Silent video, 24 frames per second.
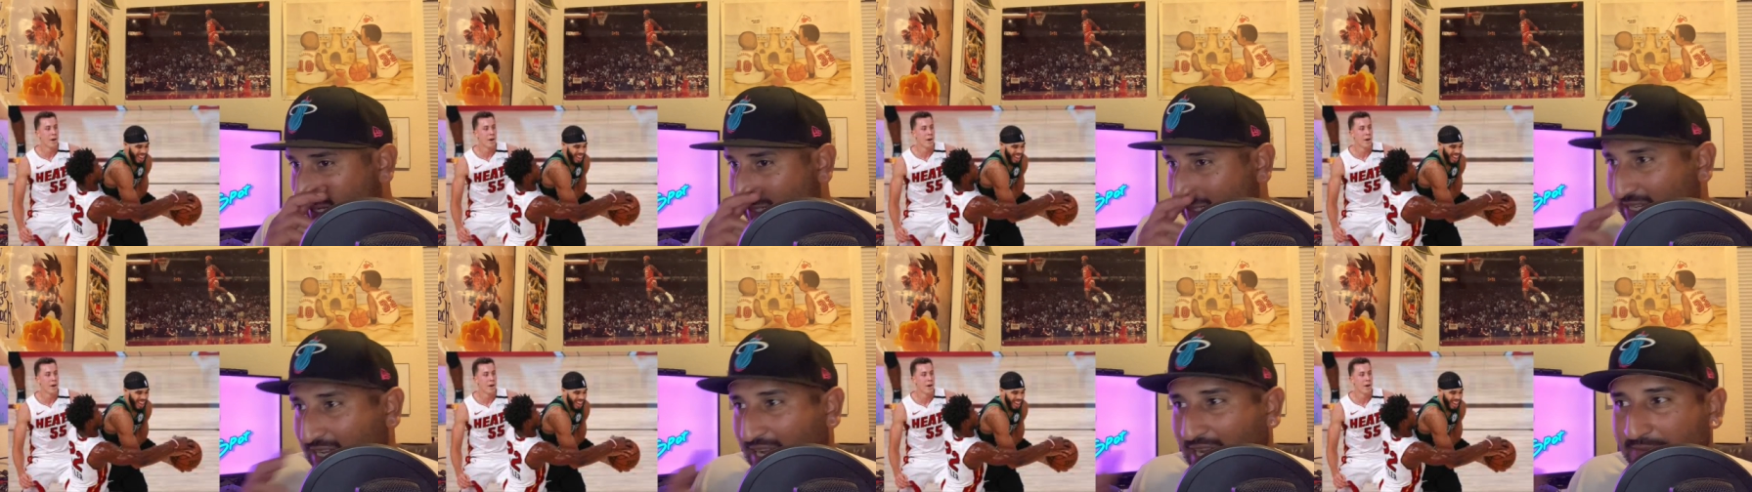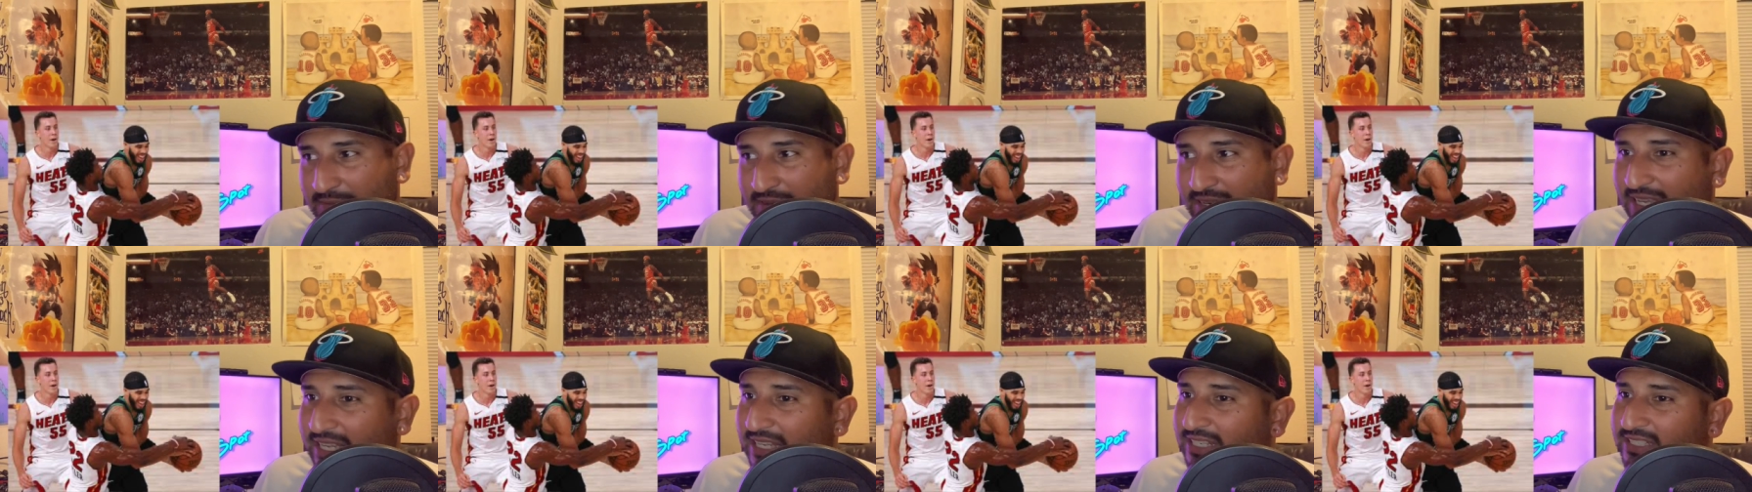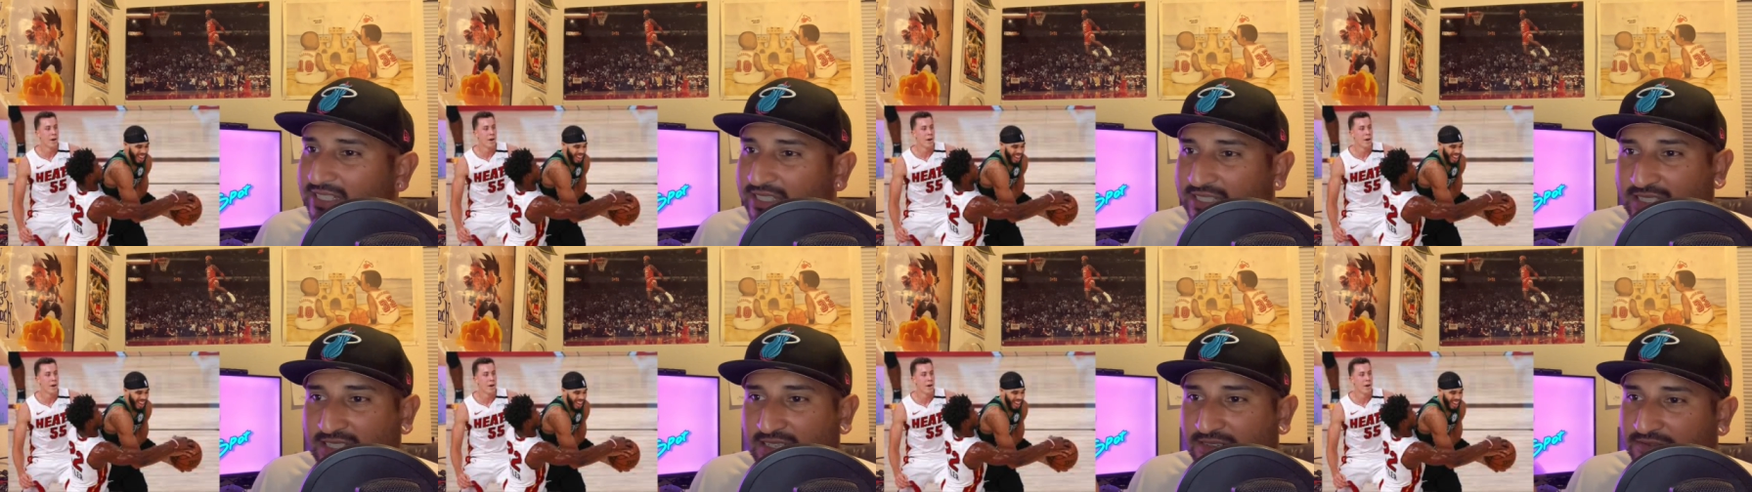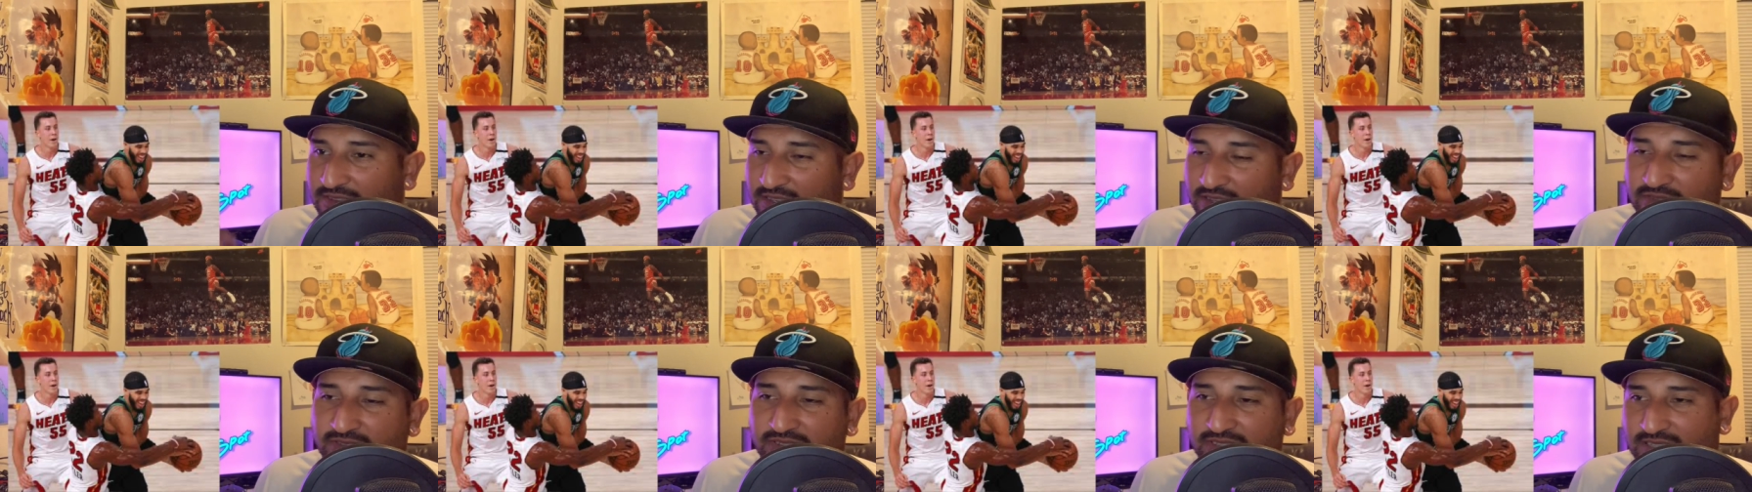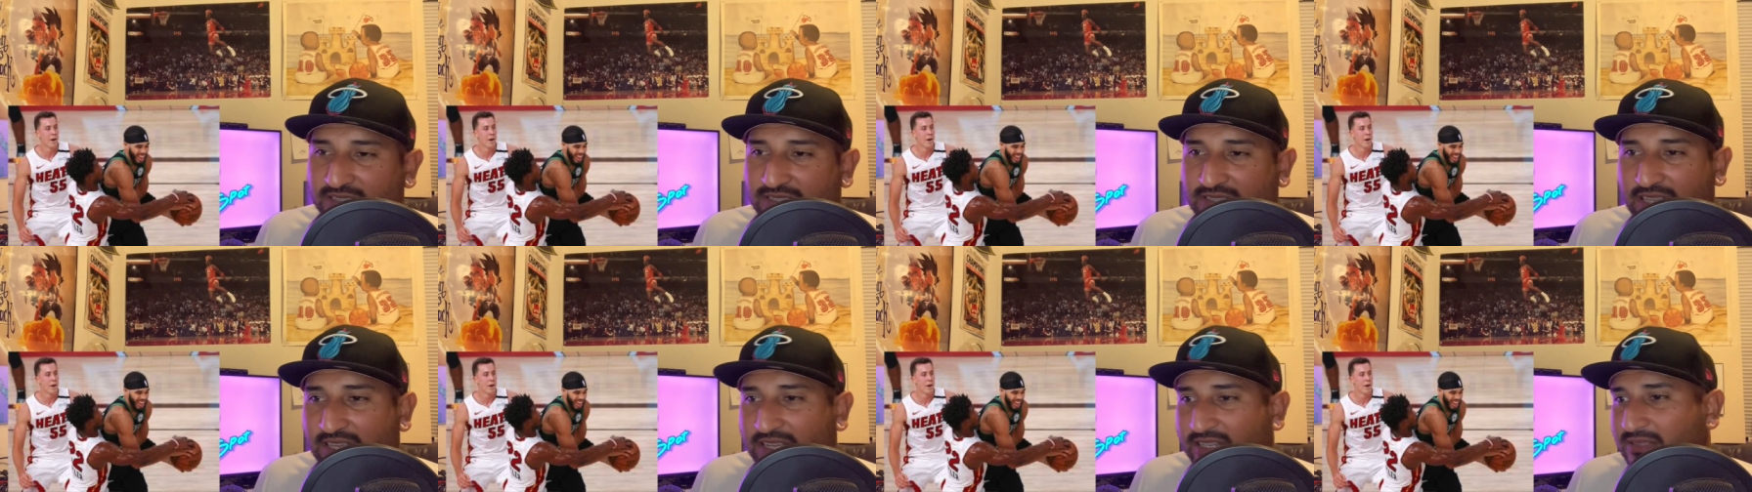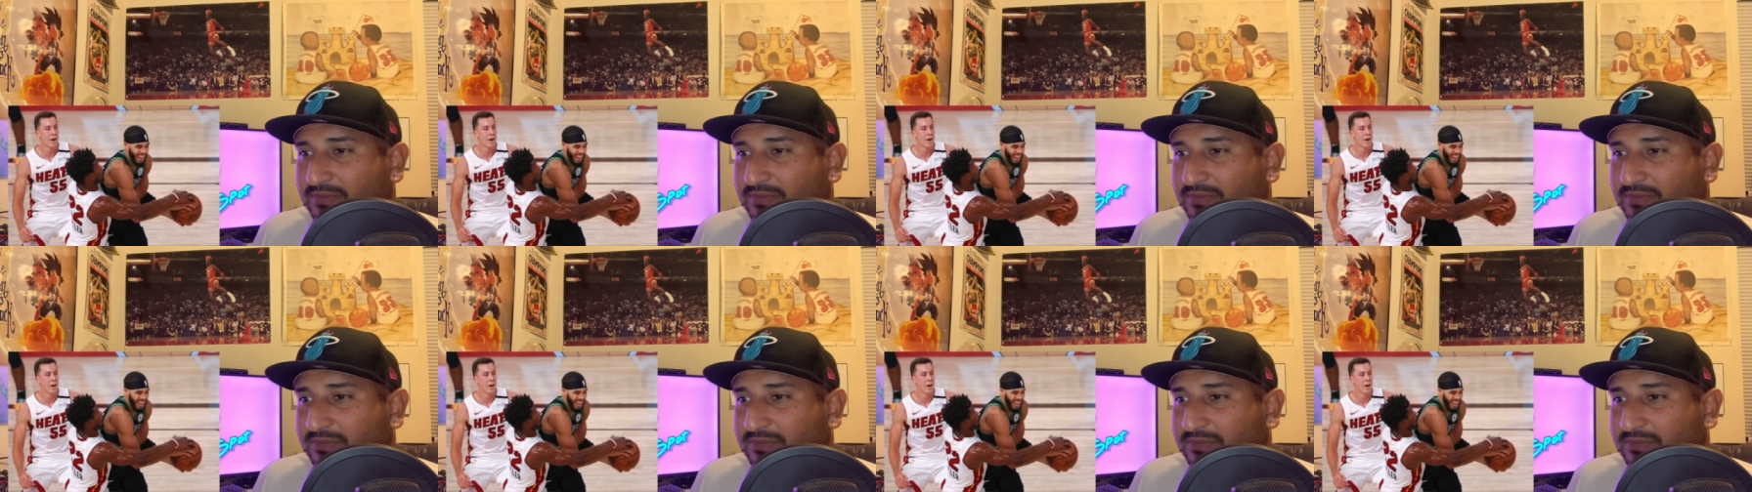combination of those things,